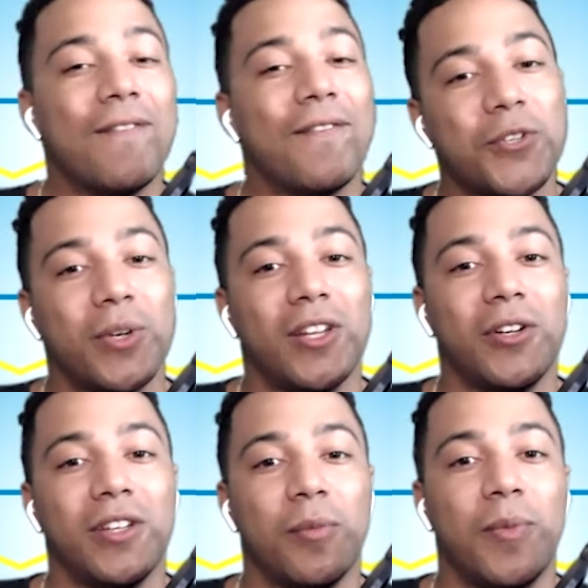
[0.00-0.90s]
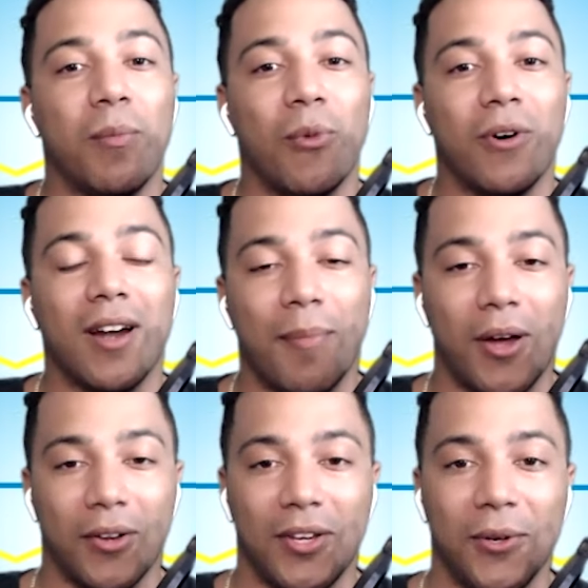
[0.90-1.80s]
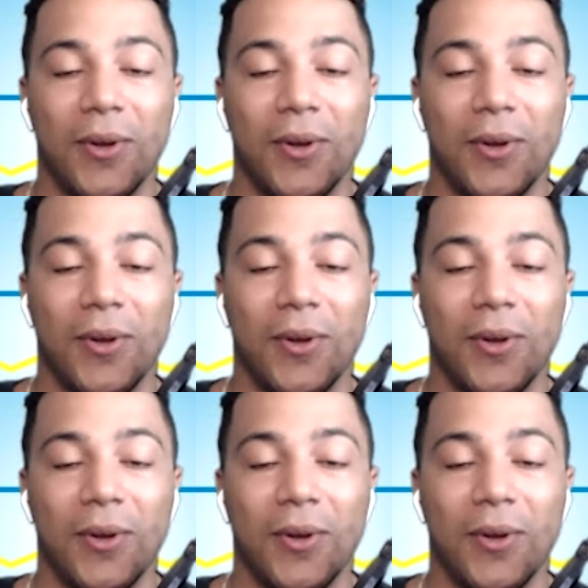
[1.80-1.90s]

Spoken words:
first want to learn a little bit more about you.